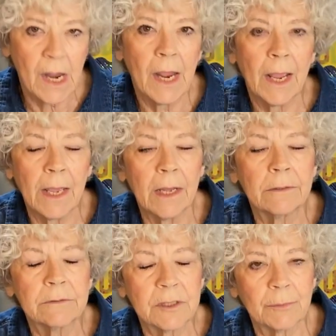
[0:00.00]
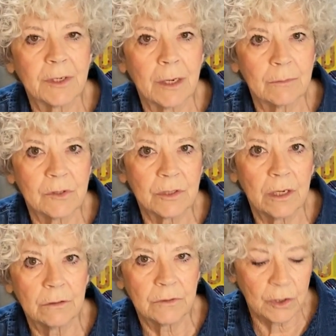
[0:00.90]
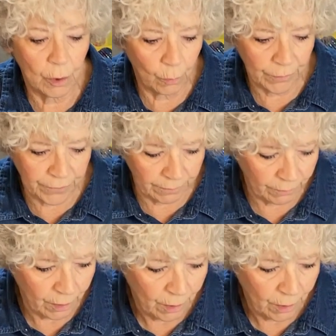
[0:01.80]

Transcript: and sometimes, you know, what the